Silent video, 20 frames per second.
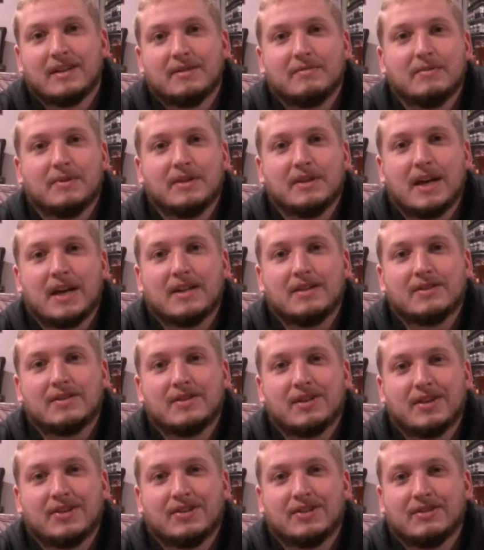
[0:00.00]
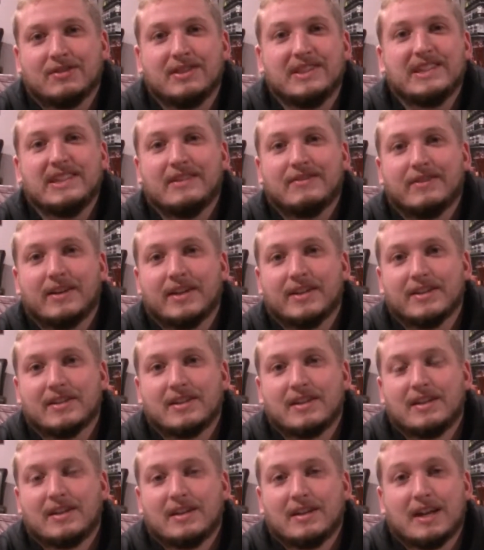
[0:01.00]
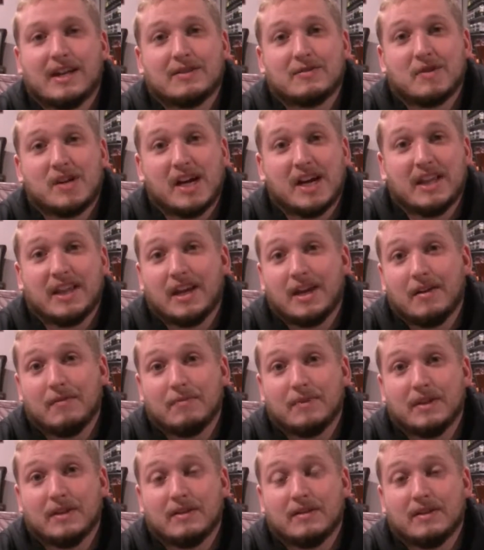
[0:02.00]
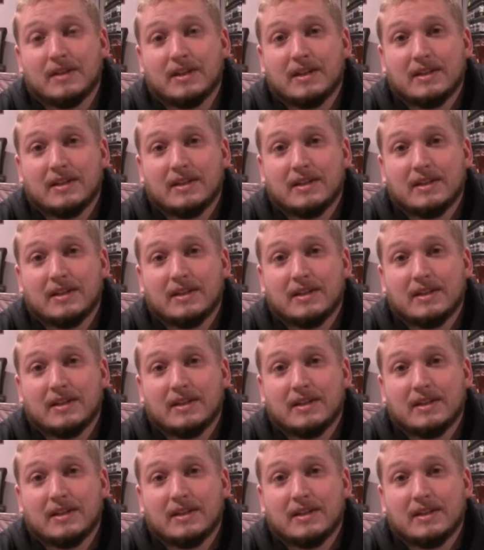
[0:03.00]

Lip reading: I mean, that is such an elite defense. That's why they've been